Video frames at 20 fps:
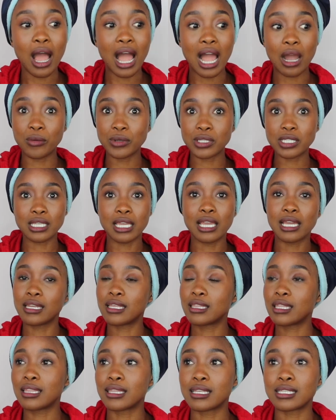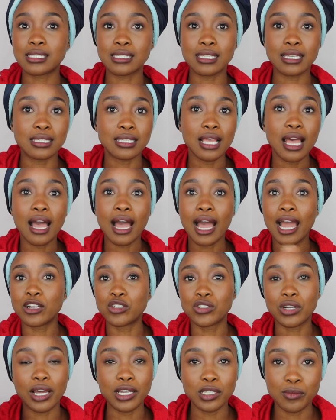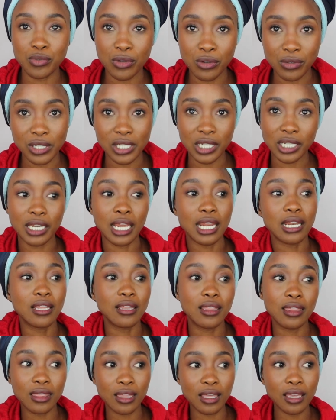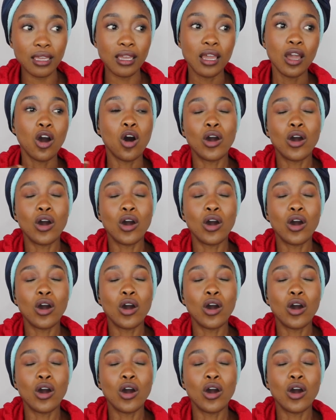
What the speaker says: I would say anything that says hydrolyzed protein, anything.